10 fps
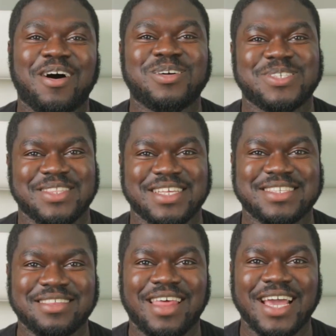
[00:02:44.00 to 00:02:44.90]
onto
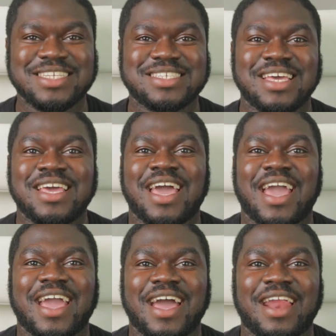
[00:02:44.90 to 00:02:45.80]
this light,
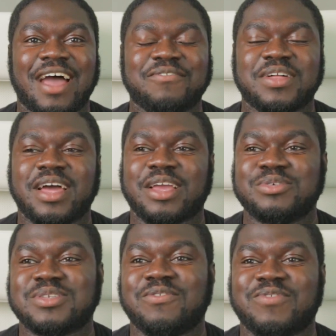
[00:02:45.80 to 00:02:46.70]
and I feel like it
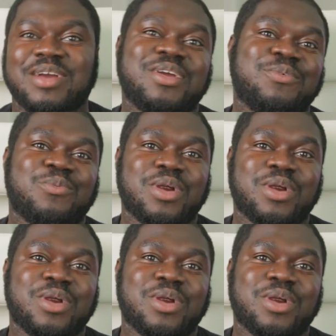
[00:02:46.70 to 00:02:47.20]
was a very